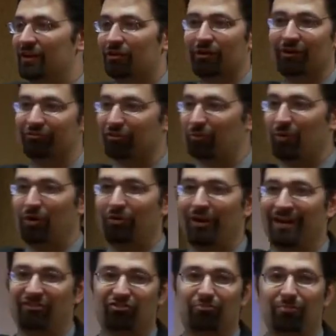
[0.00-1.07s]
or else it
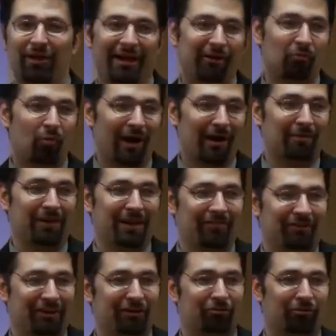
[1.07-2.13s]
won't explain why we
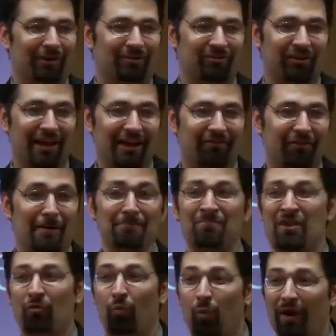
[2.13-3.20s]
have an equal right to life.
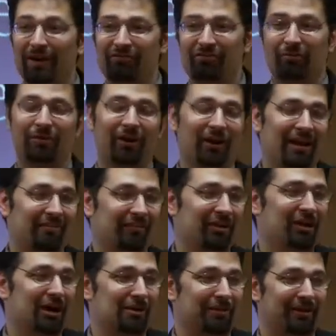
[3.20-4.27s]
What is it we all have
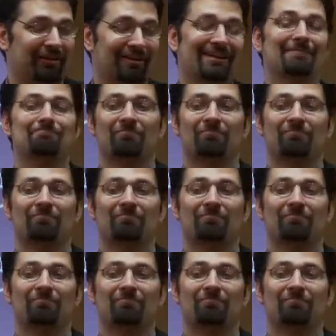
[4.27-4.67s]
in common?